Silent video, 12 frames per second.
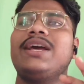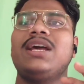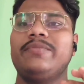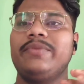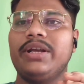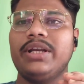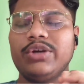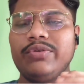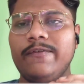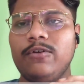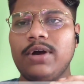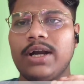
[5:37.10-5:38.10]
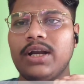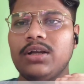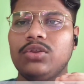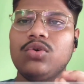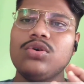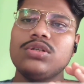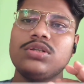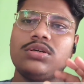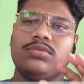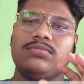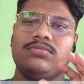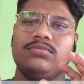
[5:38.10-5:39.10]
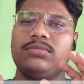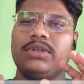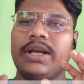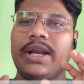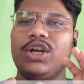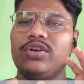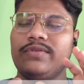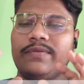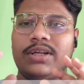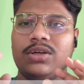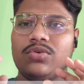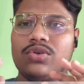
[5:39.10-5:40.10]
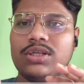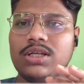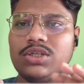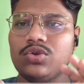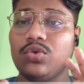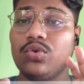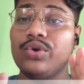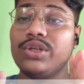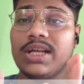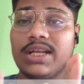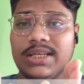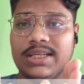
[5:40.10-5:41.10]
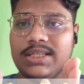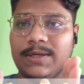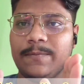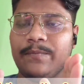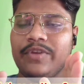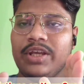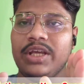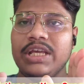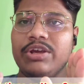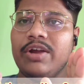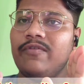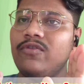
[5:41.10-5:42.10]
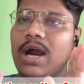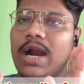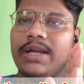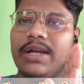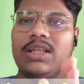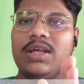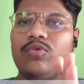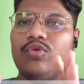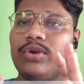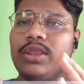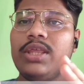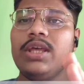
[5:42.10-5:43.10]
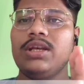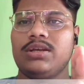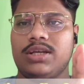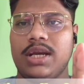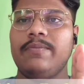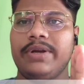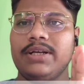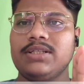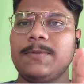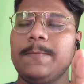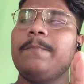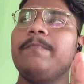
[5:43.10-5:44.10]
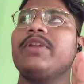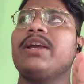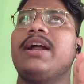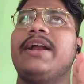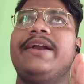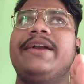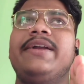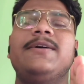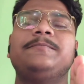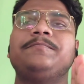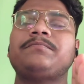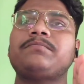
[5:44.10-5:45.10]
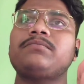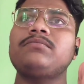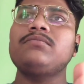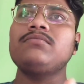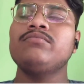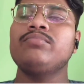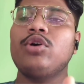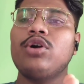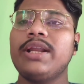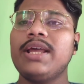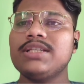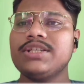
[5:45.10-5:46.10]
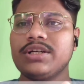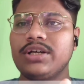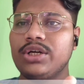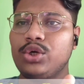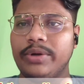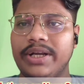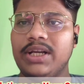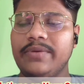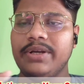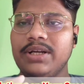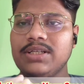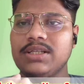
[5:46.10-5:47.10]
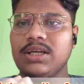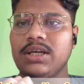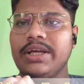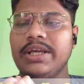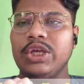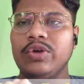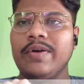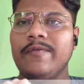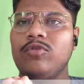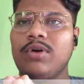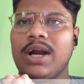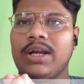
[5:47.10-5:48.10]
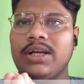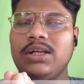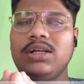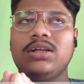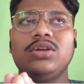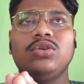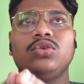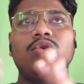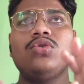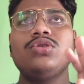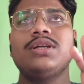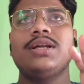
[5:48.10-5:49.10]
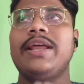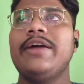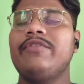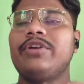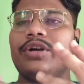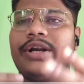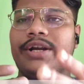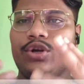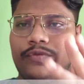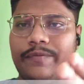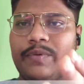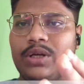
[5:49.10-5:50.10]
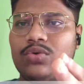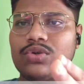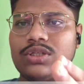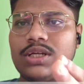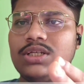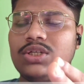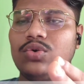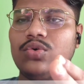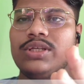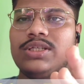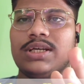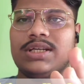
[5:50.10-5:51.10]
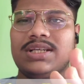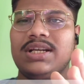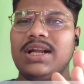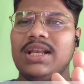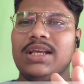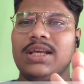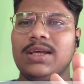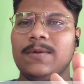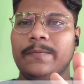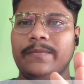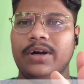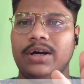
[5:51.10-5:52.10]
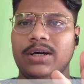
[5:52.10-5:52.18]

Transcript: 10 minutes you have to attend those 10 to 15 questions which are easy. You have to attend them within 10 minutes, and for next 20 minutes you have to attend those left 10 to 15 questions which are generally